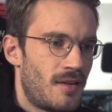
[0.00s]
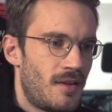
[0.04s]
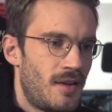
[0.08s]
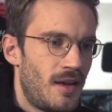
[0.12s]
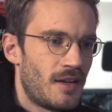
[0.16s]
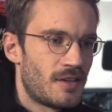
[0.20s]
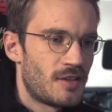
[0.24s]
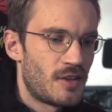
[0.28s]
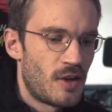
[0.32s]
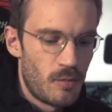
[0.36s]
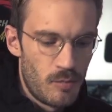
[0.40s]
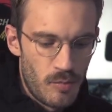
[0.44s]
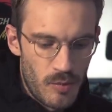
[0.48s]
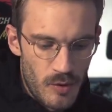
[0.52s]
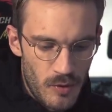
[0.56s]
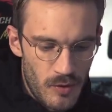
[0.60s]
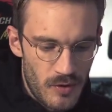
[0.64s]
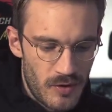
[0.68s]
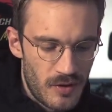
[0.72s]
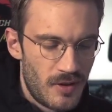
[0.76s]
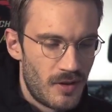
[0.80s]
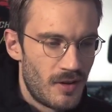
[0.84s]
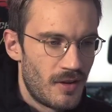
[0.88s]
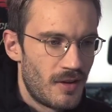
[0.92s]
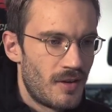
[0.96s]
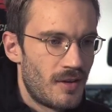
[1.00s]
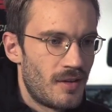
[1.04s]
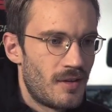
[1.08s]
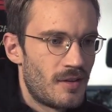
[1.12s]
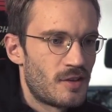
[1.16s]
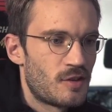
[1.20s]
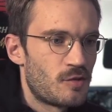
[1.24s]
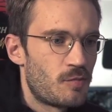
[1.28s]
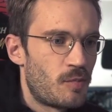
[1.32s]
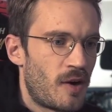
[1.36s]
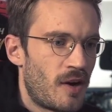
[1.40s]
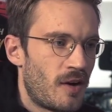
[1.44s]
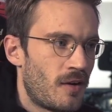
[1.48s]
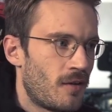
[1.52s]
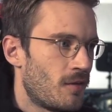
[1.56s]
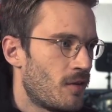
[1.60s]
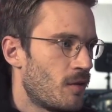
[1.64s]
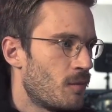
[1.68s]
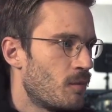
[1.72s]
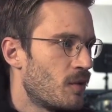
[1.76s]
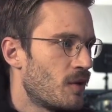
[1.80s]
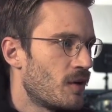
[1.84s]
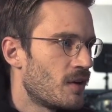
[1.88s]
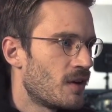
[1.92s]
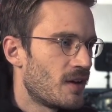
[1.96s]
Yes, I broke the spine of
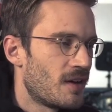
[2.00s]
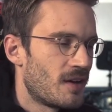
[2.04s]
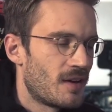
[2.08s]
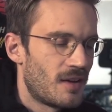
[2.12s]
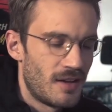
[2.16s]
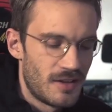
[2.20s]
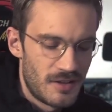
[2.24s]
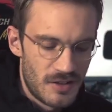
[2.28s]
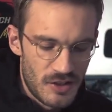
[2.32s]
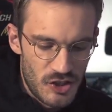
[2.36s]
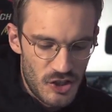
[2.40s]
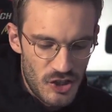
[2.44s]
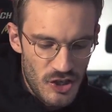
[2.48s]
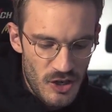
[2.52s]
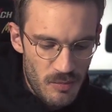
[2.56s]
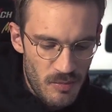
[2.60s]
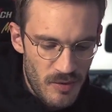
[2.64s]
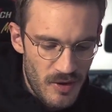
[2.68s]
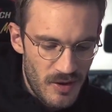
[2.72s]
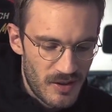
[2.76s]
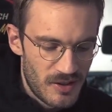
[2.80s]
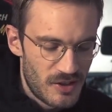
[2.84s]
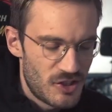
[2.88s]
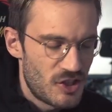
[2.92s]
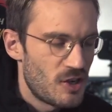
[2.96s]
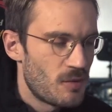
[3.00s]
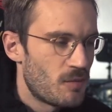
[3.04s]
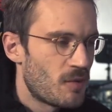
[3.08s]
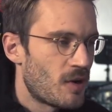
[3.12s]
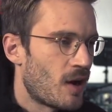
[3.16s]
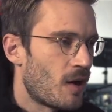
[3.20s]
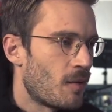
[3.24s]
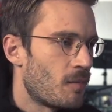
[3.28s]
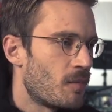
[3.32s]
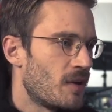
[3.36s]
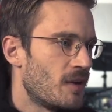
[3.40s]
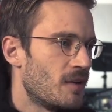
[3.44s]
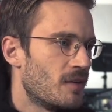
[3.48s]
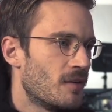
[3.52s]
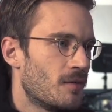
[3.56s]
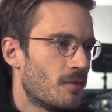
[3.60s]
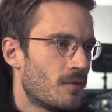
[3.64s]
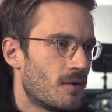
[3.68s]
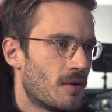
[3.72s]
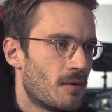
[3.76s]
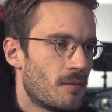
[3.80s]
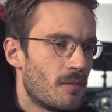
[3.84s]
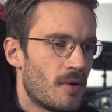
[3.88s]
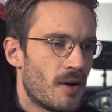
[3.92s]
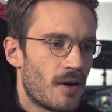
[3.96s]
the book. It's a cheap copy.
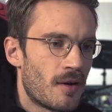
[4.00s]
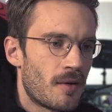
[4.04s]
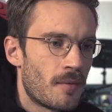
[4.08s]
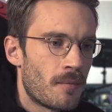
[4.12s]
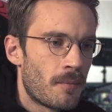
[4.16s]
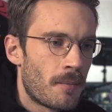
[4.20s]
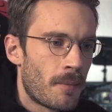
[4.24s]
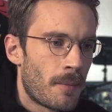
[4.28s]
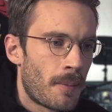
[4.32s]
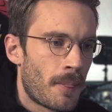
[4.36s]
Don't worry about it.